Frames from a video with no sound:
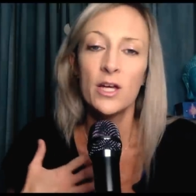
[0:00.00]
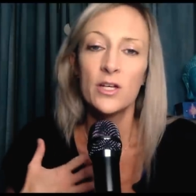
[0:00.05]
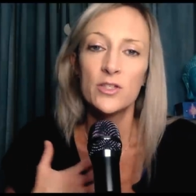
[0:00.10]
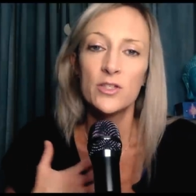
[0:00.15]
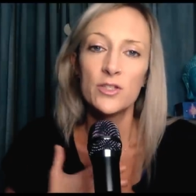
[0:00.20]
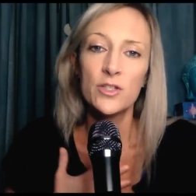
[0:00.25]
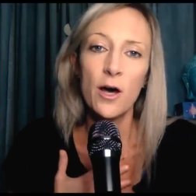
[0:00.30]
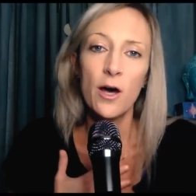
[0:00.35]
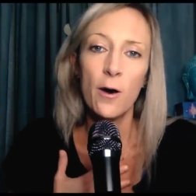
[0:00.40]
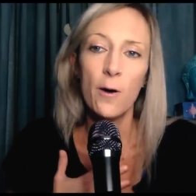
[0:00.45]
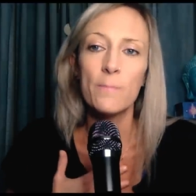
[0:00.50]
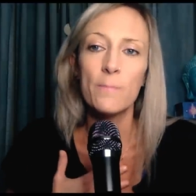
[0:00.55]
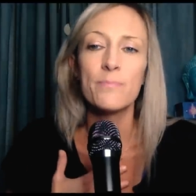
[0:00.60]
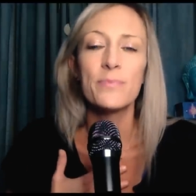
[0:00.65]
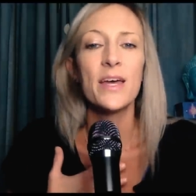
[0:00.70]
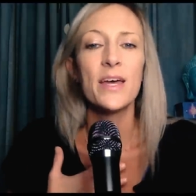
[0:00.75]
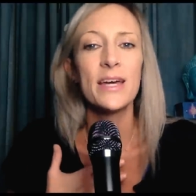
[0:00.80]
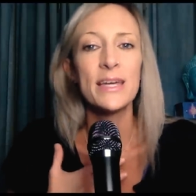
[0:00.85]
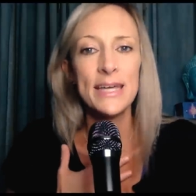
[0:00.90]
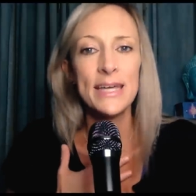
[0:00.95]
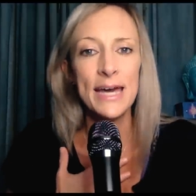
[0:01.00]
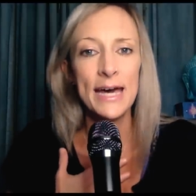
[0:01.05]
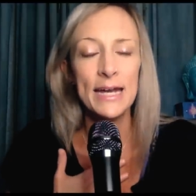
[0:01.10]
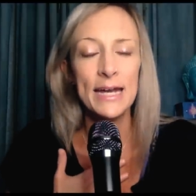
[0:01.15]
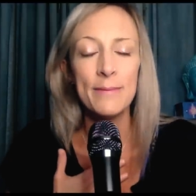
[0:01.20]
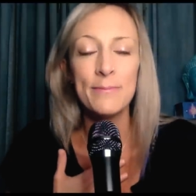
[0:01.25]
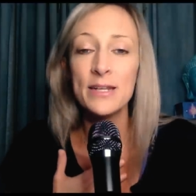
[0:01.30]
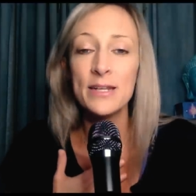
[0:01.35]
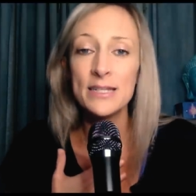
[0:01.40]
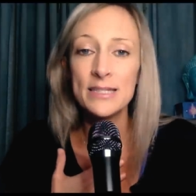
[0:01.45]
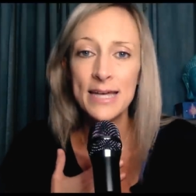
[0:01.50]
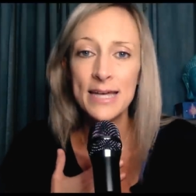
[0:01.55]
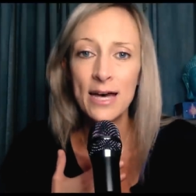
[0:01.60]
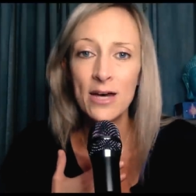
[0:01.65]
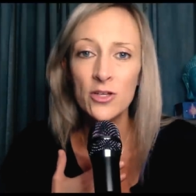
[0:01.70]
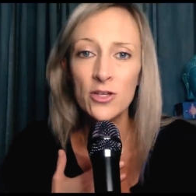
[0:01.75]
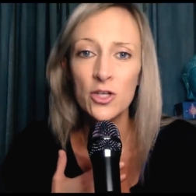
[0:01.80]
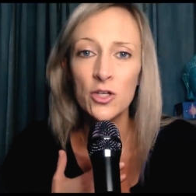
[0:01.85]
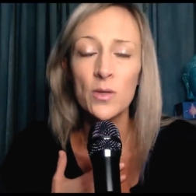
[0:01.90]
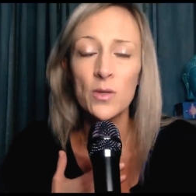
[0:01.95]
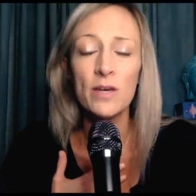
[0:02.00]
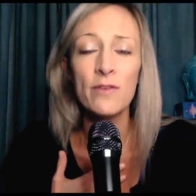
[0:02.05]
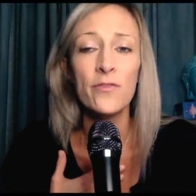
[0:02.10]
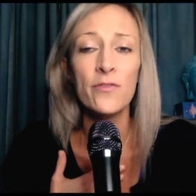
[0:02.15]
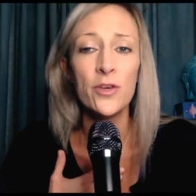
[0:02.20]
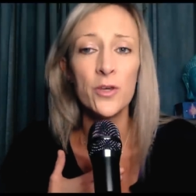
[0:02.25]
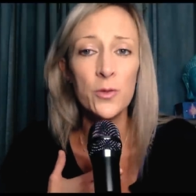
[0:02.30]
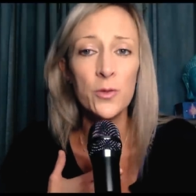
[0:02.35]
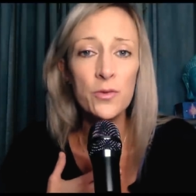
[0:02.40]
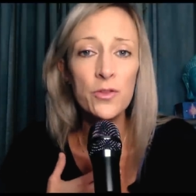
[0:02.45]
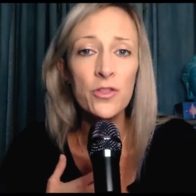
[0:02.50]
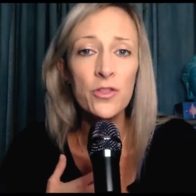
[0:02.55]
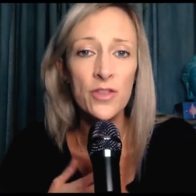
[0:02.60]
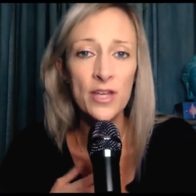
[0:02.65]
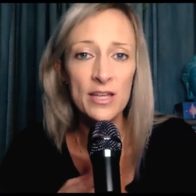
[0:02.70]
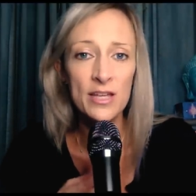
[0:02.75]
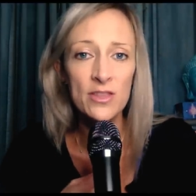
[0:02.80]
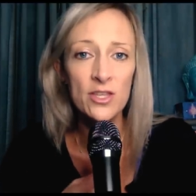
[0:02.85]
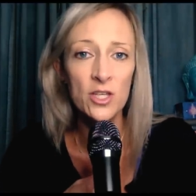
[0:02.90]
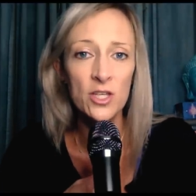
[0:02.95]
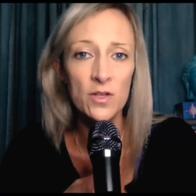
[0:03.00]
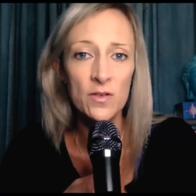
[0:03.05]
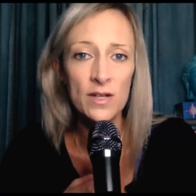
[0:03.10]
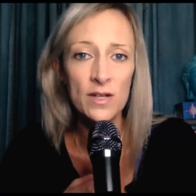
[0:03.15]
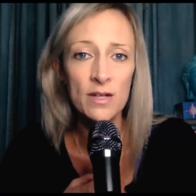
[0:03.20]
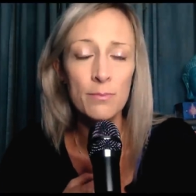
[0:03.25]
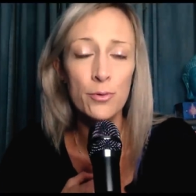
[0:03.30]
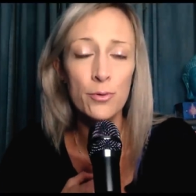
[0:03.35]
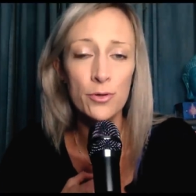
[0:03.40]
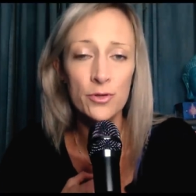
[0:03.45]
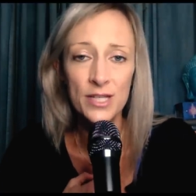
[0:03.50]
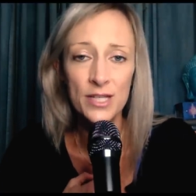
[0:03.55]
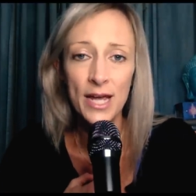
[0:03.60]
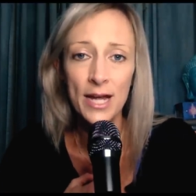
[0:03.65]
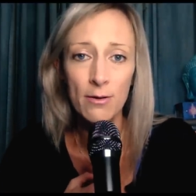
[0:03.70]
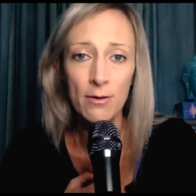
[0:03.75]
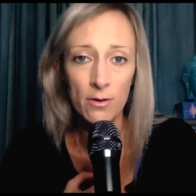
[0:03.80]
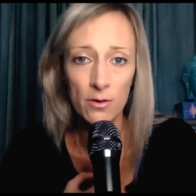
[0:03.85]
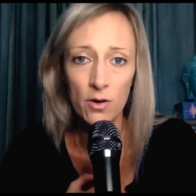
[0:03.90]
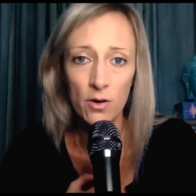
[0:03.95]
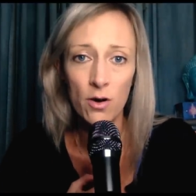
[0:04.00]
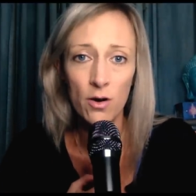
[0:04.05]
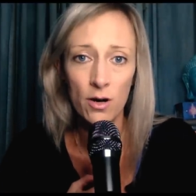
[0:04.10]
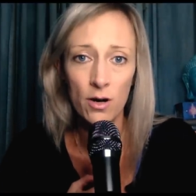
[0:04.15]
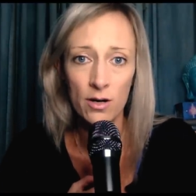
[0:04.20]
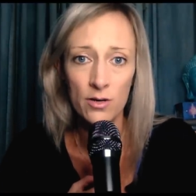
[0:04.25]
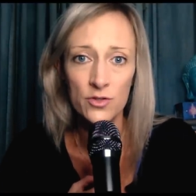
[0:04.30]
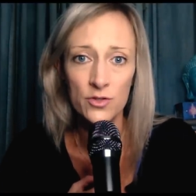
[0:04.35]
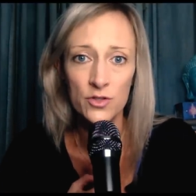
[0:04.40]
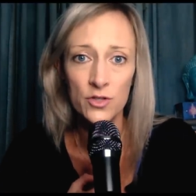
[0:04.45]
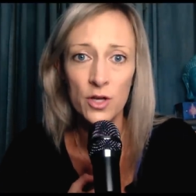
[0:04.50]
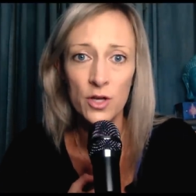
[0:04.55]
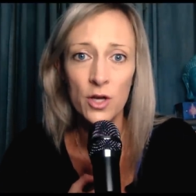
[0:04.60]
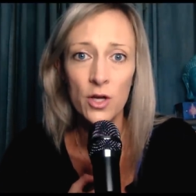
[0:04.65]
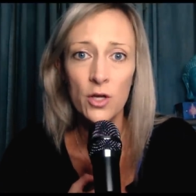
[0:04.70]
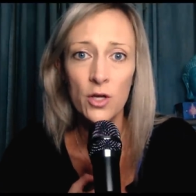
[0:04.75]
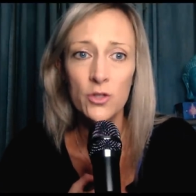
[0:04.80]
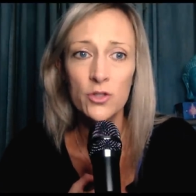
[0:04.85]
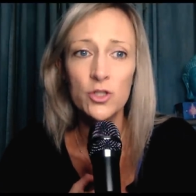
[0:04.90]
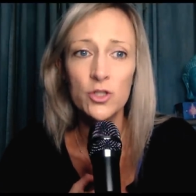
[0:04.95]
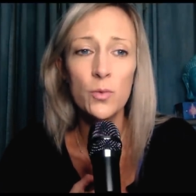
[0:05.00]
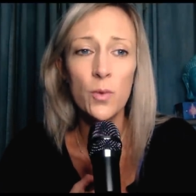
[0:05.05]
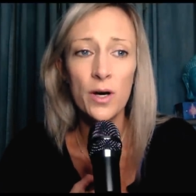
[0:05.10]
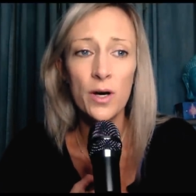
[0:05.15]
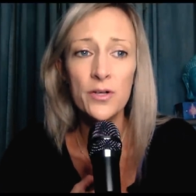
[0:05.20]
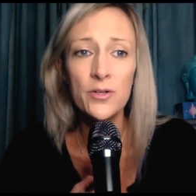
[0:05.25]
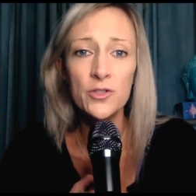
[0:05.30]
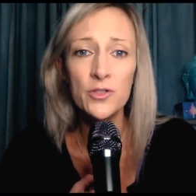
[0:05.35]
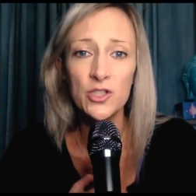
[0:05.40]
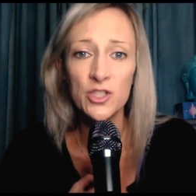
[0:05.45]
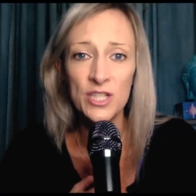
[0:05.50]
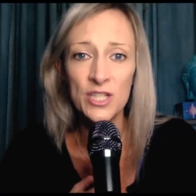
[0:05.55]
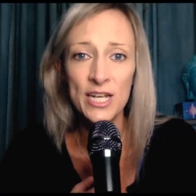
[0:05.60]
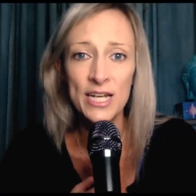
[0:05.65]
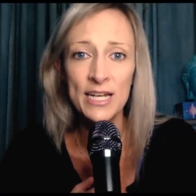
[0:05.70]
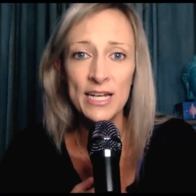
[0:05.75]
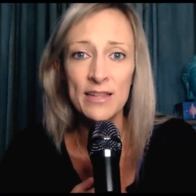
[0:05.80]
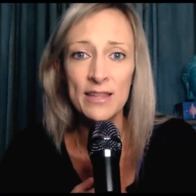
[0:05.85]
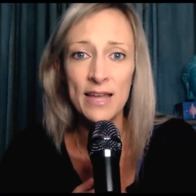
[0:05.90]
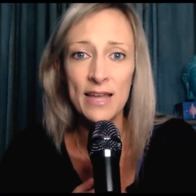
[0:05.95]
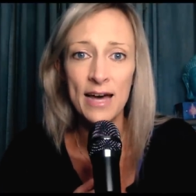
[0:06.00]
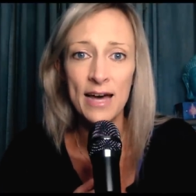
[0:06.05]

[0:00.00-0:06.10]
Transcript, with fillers: So again, I'm going to tell you, if you think that you need to pull tarot cards to understand